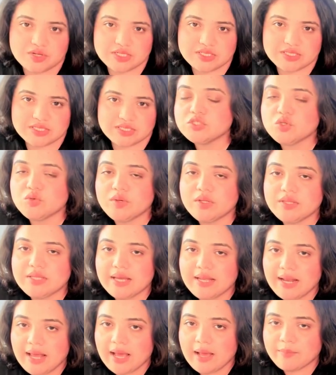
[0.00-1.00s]
risk. So when
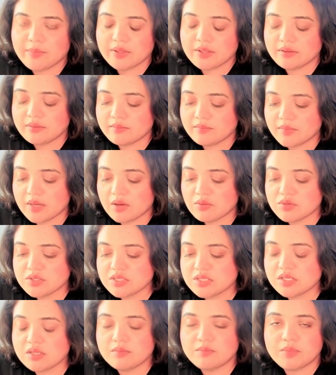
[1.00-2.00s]
that happened, I
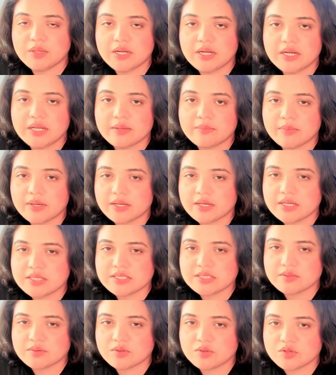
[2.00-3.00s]
was still building my
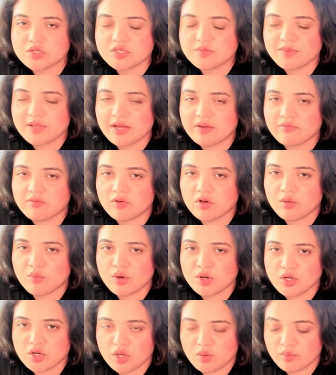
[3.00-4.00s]
custom course platform
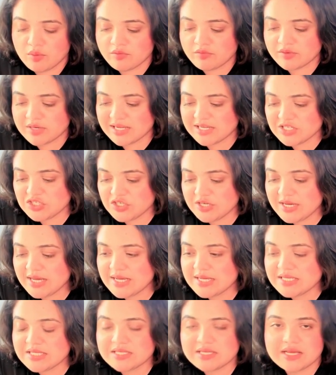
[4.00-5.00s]
on top of
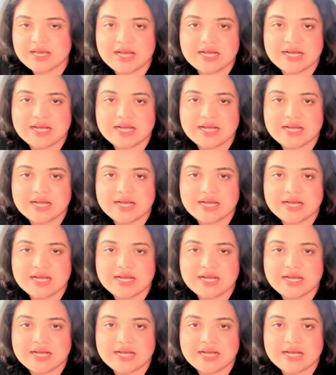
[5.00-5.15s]
Next.js